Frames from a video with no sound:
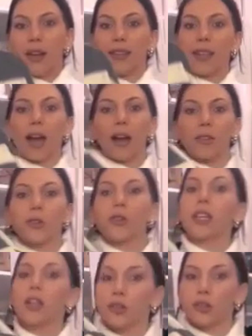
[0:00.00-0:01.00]
but it's
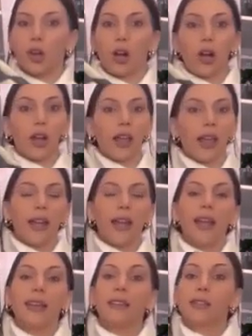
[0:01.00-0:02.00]
actually a shawl.
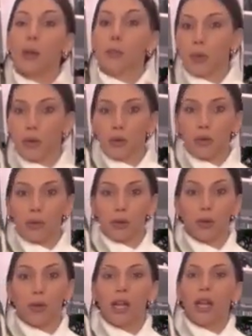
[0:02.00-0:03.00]
It is
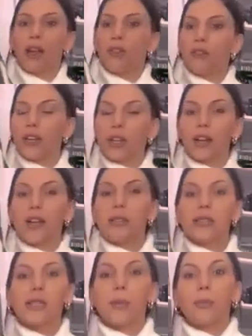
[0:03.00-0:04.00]
beautiful,
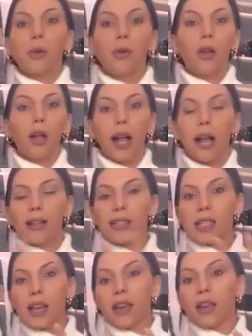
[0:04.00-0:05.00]
very simple,
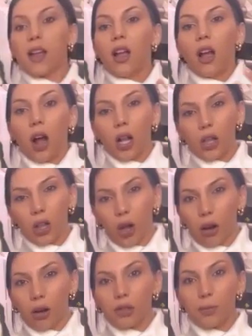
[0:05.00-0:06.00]
has like a
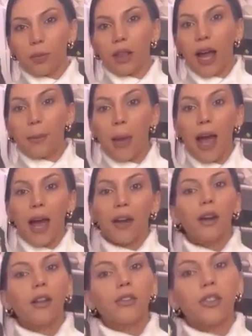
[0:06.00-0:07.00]
large plaid
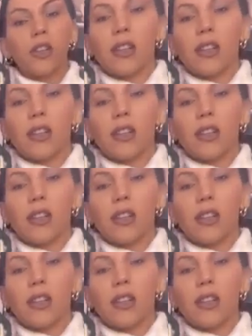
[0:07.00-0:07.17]
pattern,